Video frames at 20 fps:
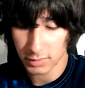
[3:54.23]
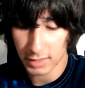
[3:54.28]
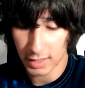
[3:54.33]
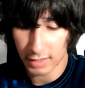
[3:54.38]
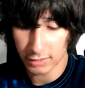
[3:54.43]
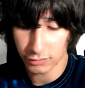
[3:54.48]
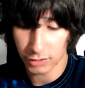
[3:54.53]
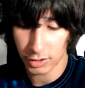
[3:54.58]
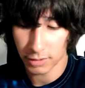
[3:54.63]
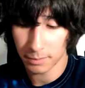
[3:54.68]

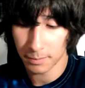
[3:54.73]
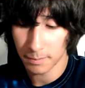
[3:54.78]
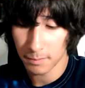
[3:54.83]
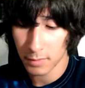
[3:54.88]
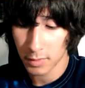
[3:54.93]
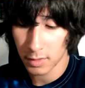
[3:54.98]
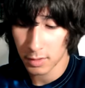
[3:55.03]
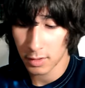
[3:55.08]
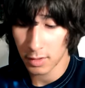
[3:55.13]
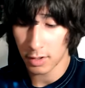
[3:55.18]
Sandra.
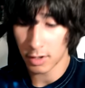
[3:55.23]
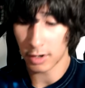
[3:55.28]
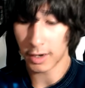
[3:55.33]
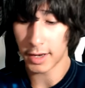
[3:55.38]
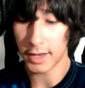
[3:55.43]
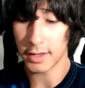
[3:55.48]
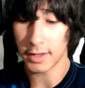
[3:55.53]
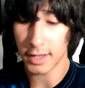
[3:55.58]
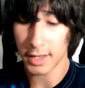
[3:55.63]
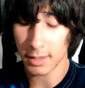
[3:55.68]
All
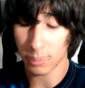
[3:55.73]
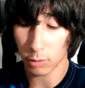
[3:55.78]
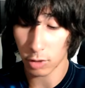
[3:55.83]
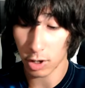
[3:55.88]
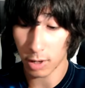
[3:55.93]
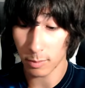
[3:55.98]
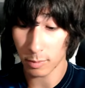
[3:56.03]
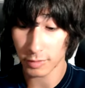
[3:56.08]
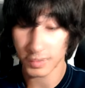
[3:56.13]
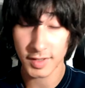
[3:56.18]
right, and we're
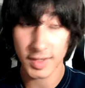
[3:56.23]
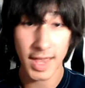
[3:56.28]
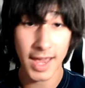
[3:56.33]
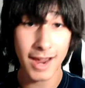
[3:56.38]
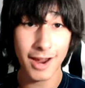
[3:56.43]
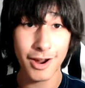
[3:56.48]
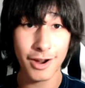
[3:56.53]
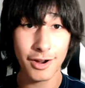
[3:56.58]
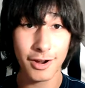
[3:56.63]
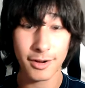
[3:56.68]
almost there.